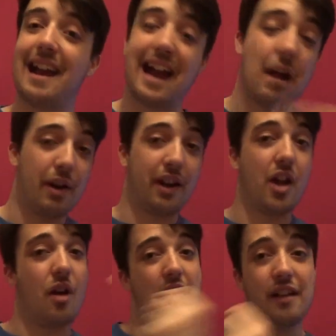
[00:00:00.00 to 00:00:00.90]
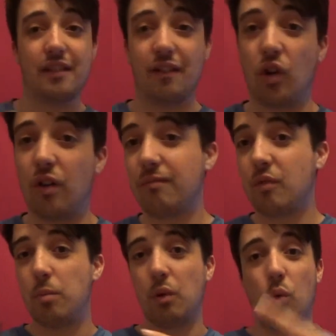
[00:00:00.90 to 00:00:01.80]
hour ago, I've got a
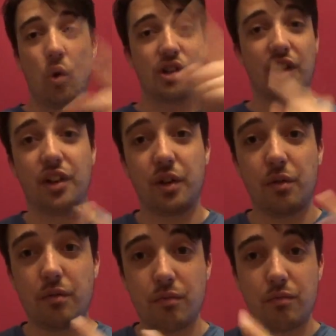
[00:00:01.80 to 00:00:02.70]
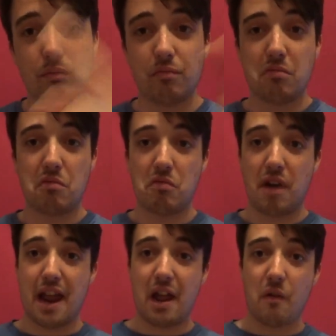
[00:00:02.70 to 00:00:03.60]
couple of walks that I do
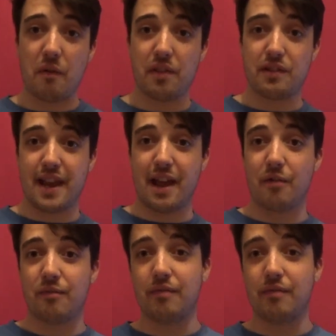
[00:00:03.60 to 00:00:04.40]
round the town.